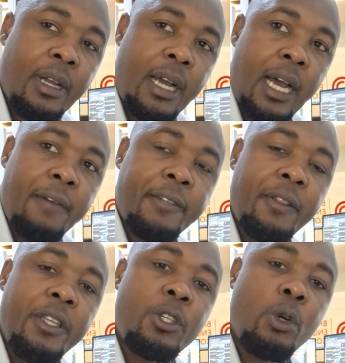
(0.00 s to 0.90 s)
After
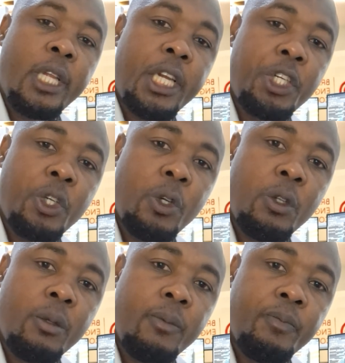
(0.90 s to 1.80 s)
this
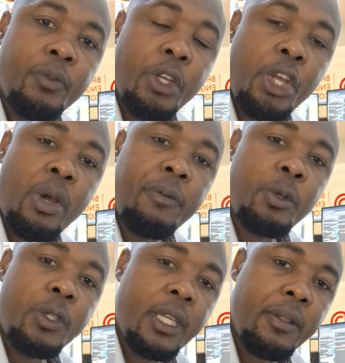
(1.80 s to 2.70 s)
collection, you have to
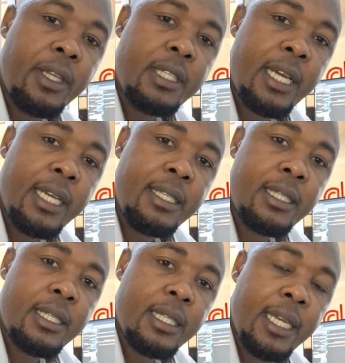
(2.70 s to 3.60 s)

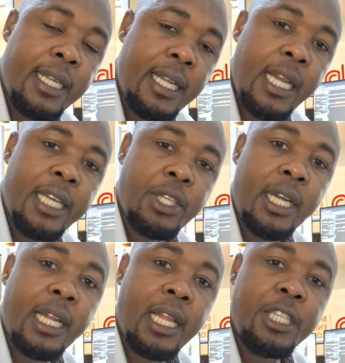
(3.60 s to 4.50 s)
synthesize and
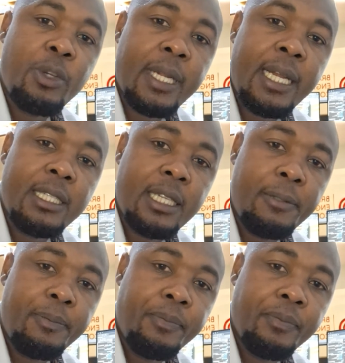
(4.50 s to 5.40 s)
analyze your data.
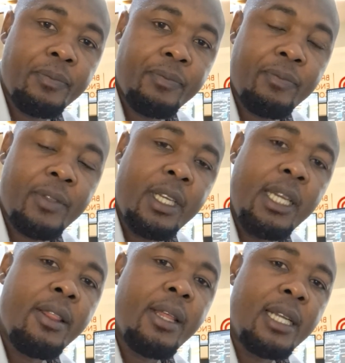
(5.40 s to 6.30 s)

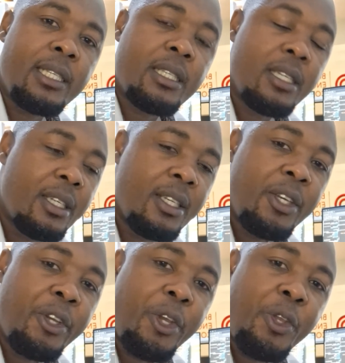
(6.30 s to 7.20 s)
In that,
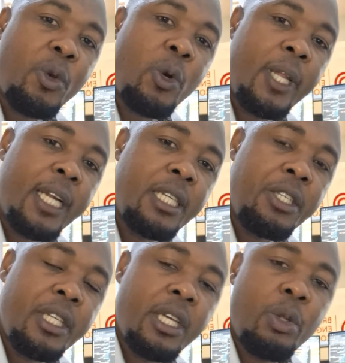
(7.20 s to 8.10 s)
you collected
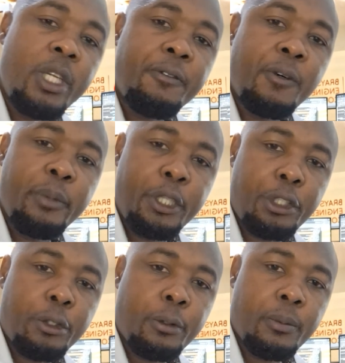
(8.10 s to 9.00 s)
general
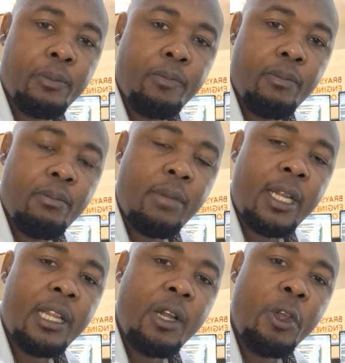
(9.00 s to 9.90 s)
information, but
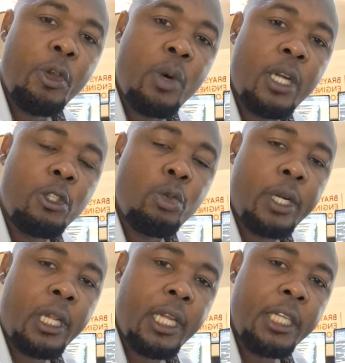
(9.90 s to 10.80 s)
now you want to
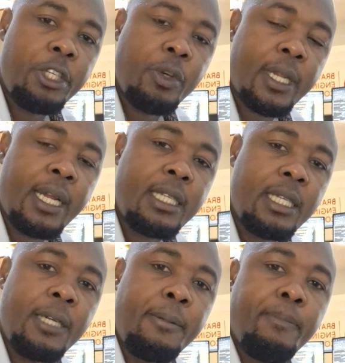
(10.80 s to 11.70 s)
relate your data